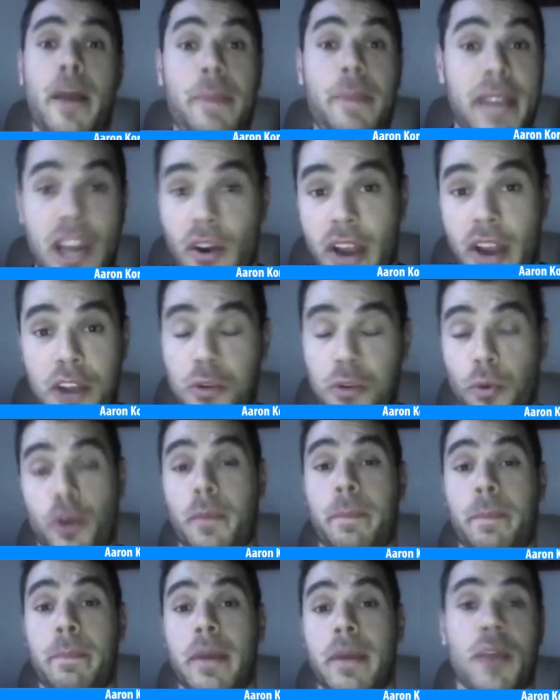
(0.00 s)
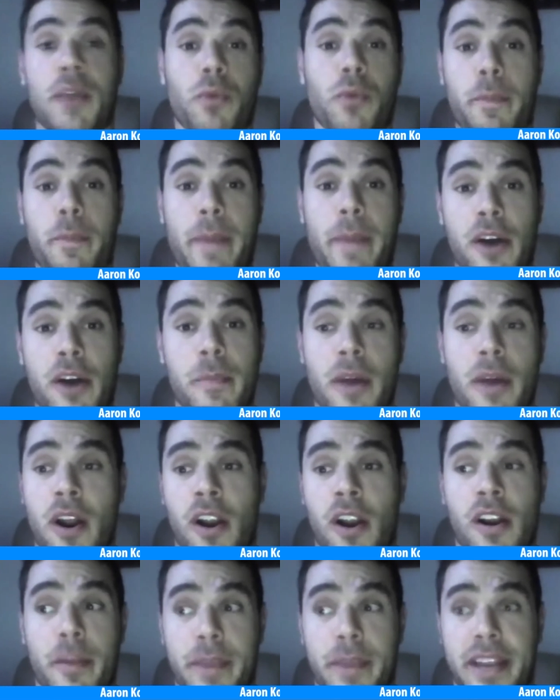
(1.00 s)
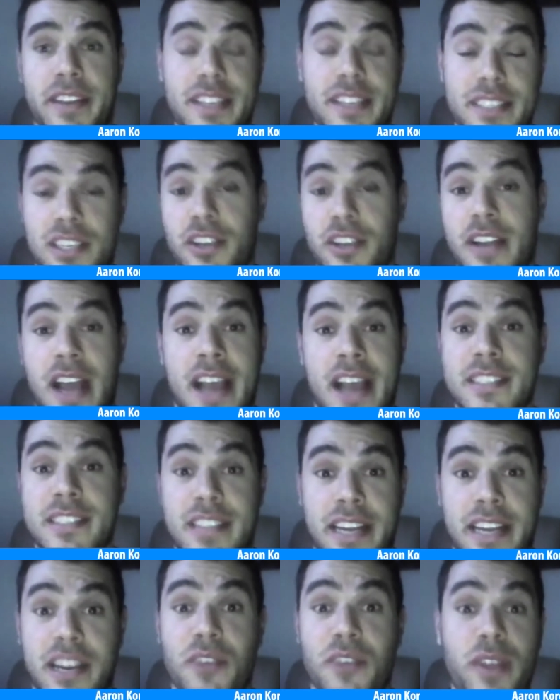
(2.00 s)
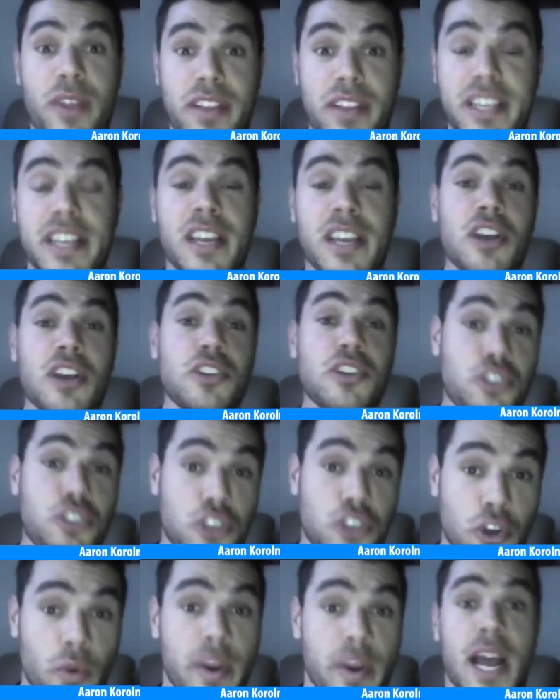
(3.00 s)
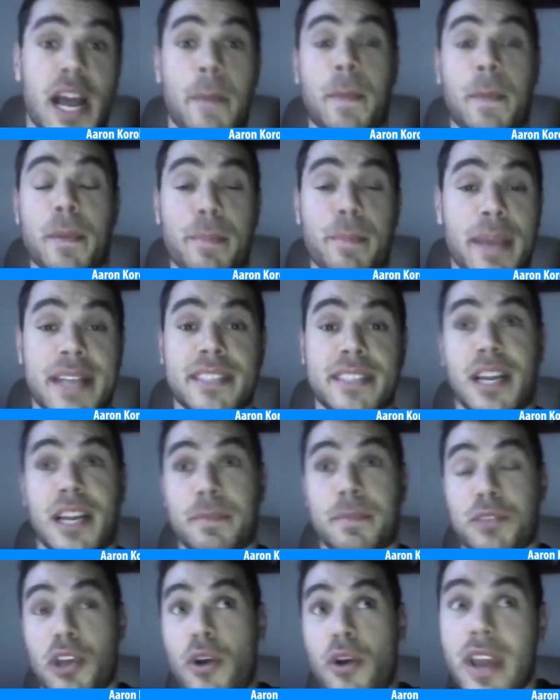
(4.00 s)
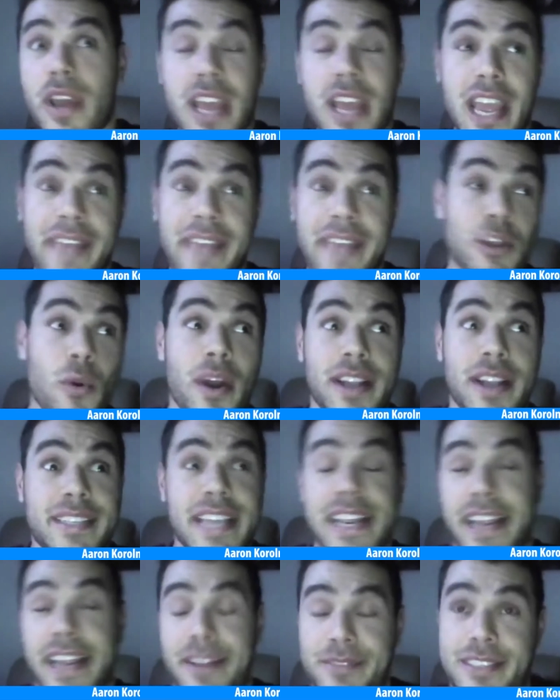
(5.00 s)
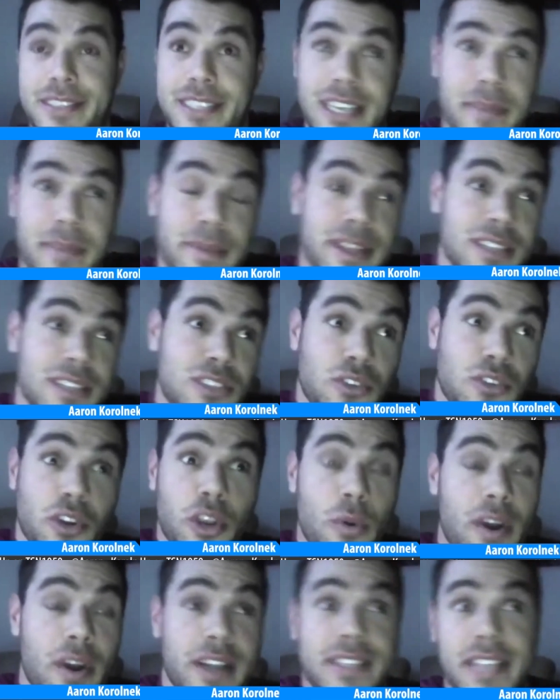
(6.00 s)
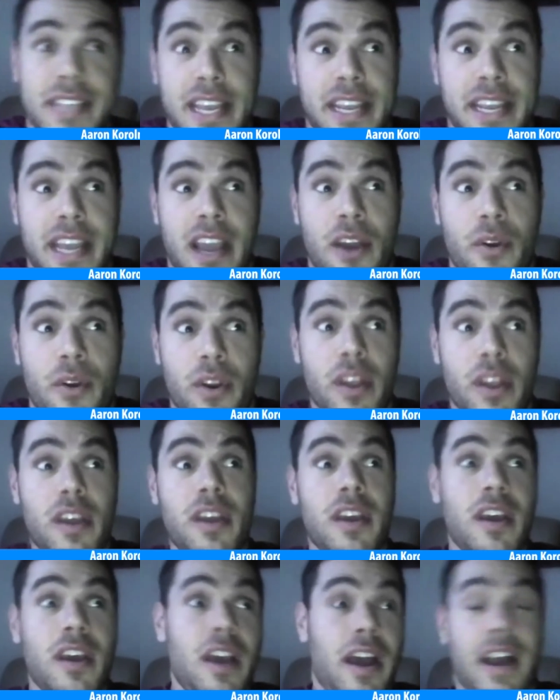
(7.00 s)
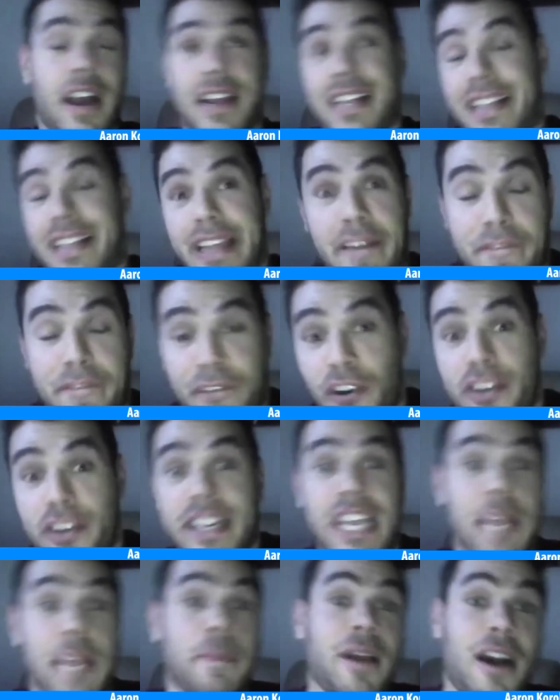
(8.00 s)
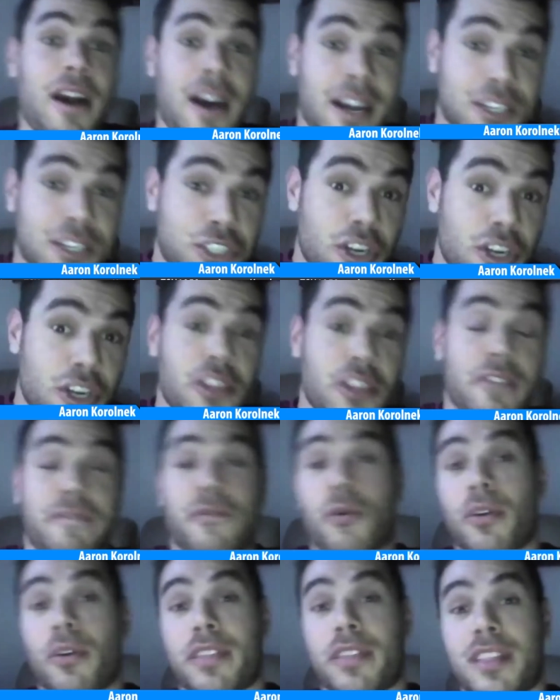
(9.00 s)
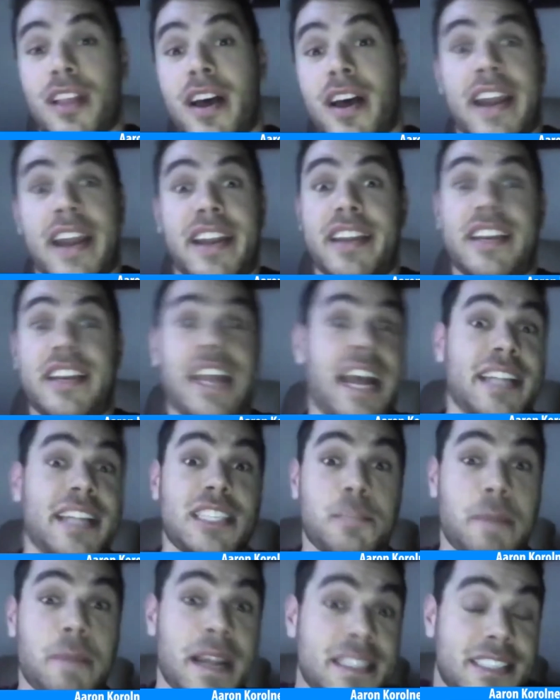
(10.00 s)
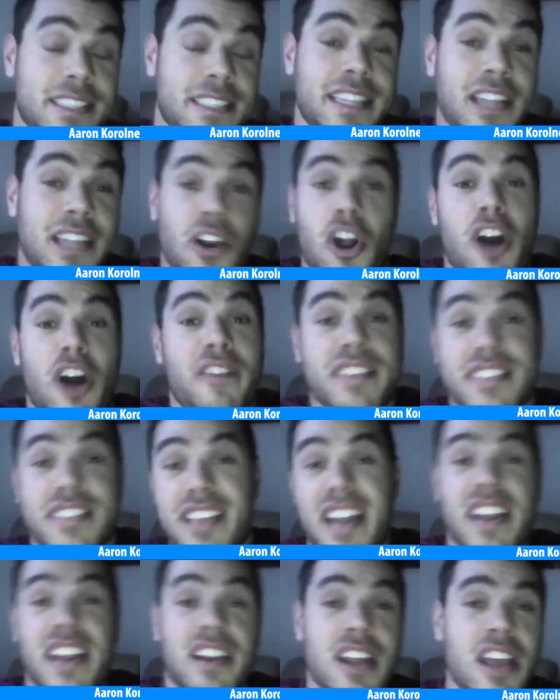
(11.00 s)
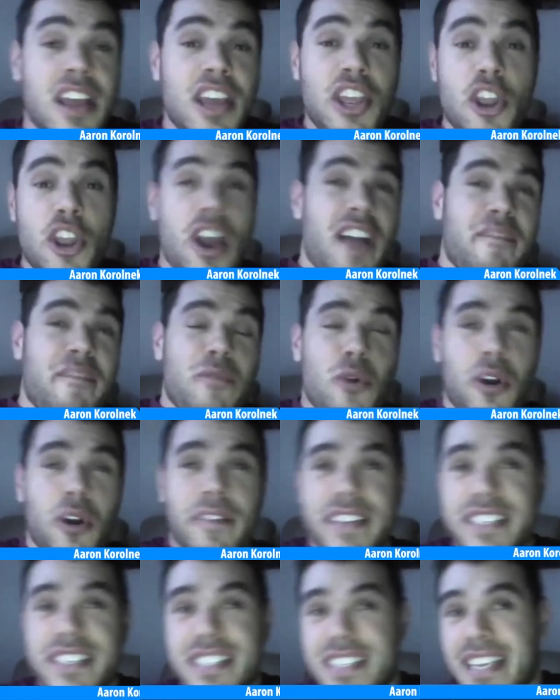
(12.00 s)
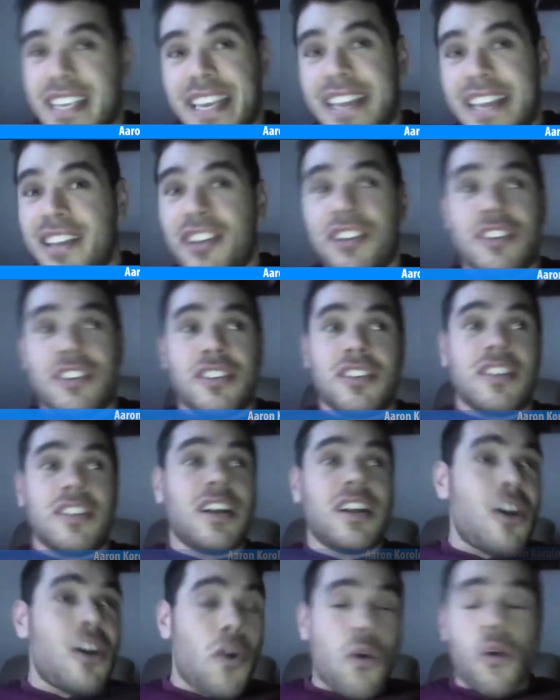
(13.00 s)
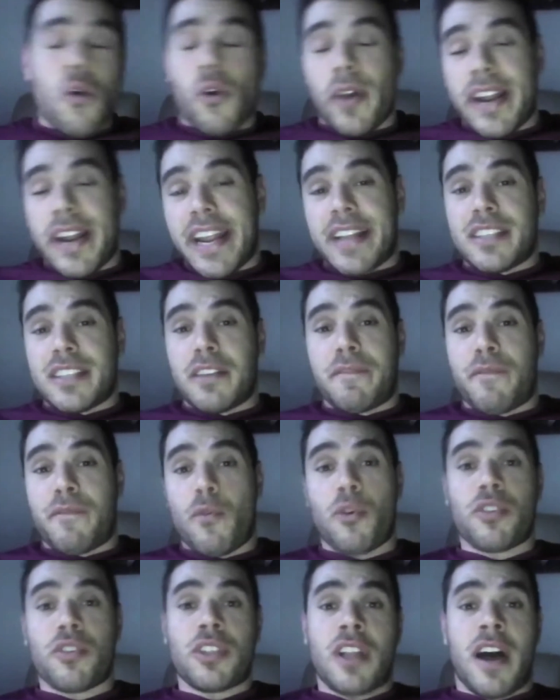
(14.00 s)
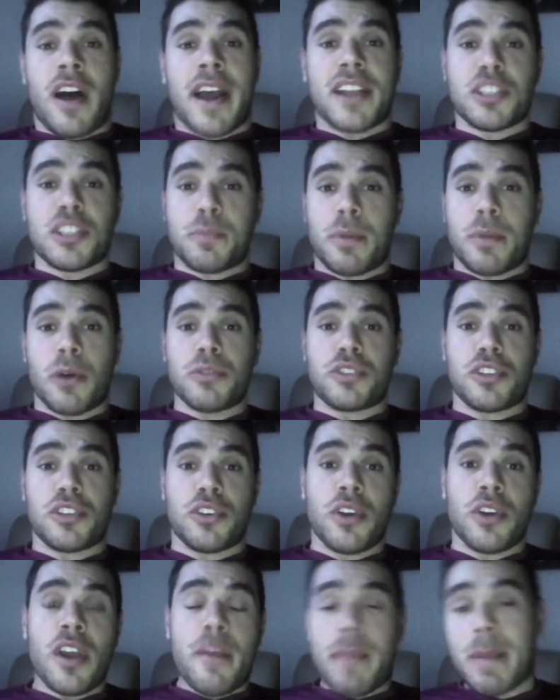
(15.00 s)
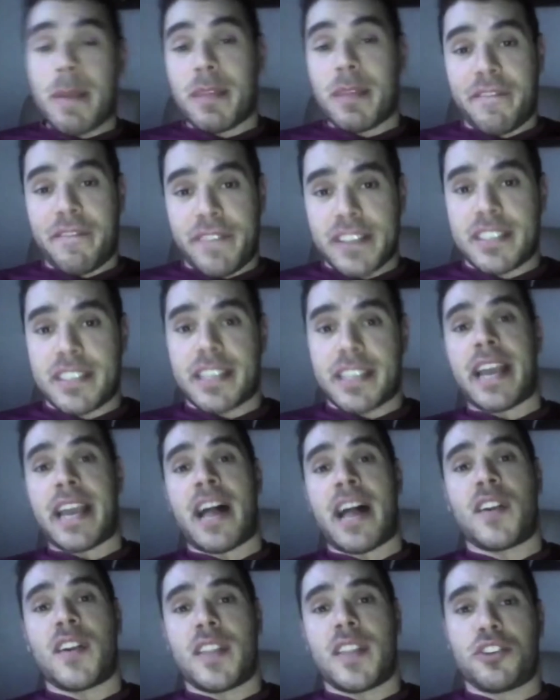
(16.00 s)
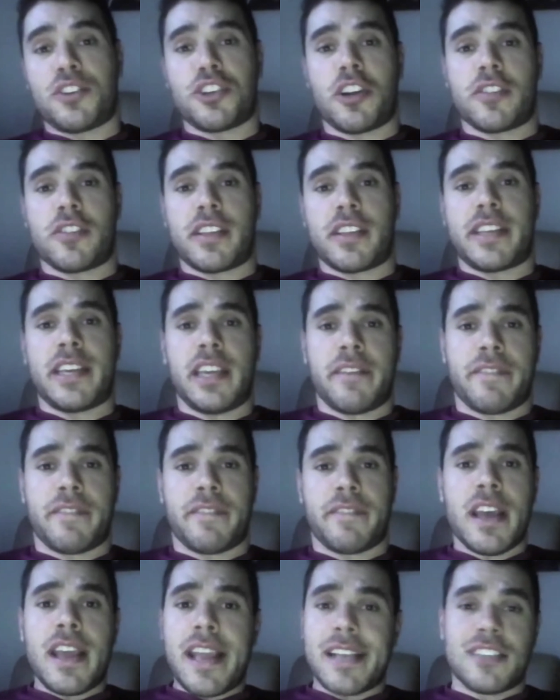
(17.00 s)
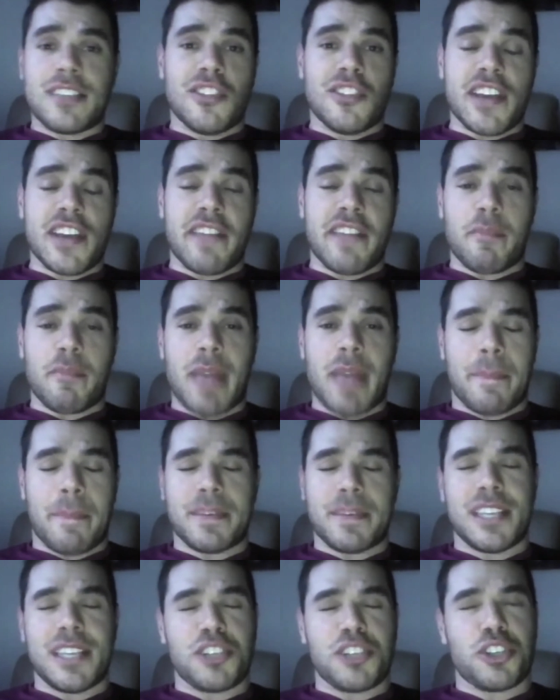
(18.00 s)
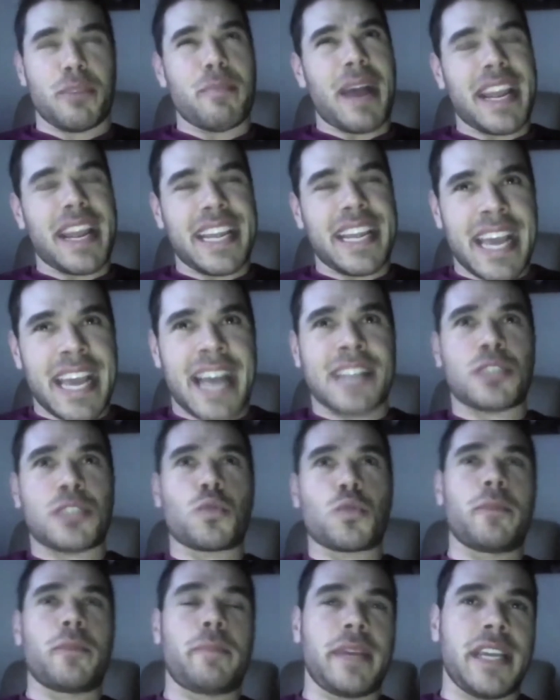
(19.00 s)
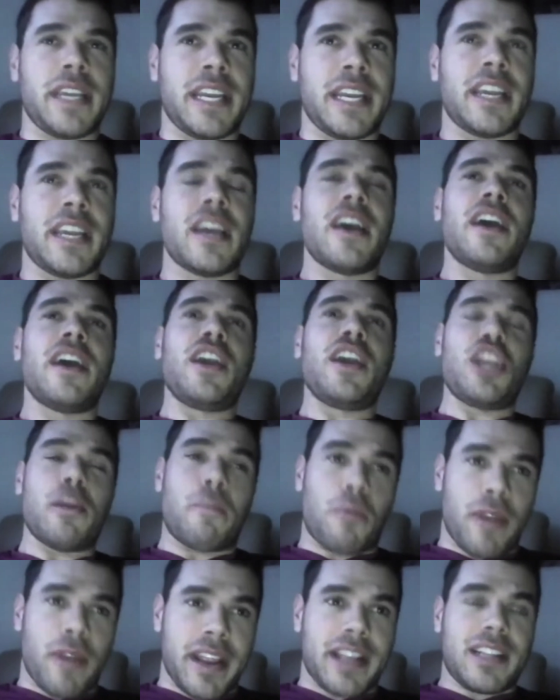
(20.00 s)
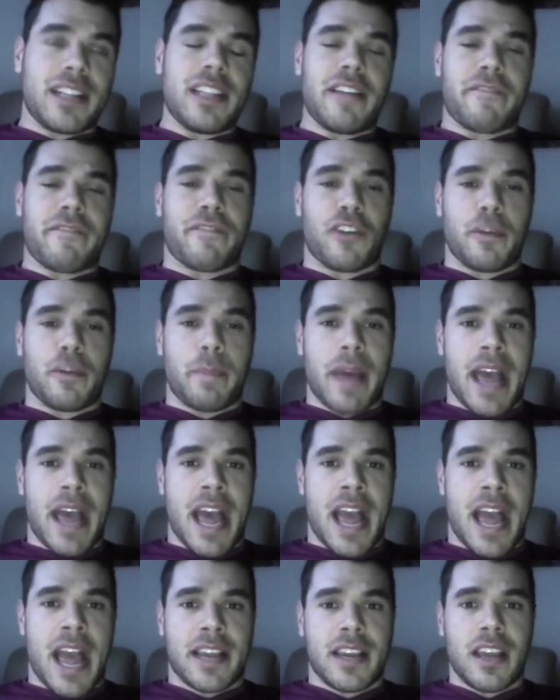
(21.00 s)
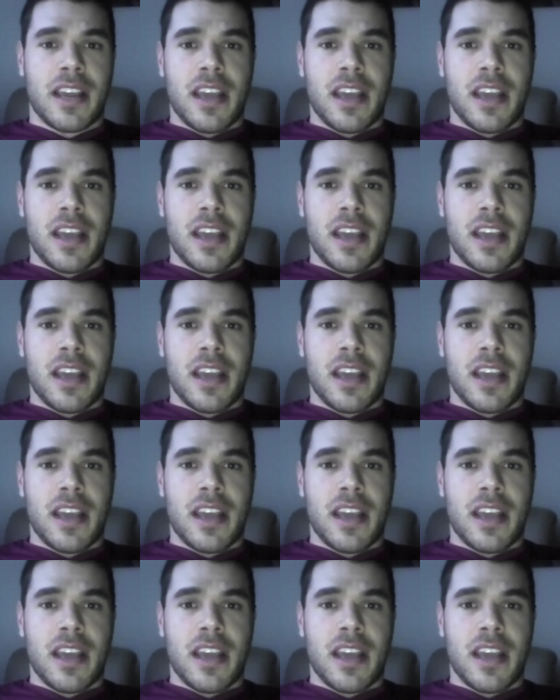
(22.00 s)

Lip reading: Pierre-Edouard Bellemare. I mean, these are guys that can really stir it up and mix it up. So if you want to take out Simmons or you want to take out a Clifford, keep Kasha on the fourth line, and you add Spencer in there, all of a sudden you have more of a skill-oriented fourth line as opposed to maybe the physicality that Sheldon Keefe is looking from that position. My guess would be you bring Clifford back,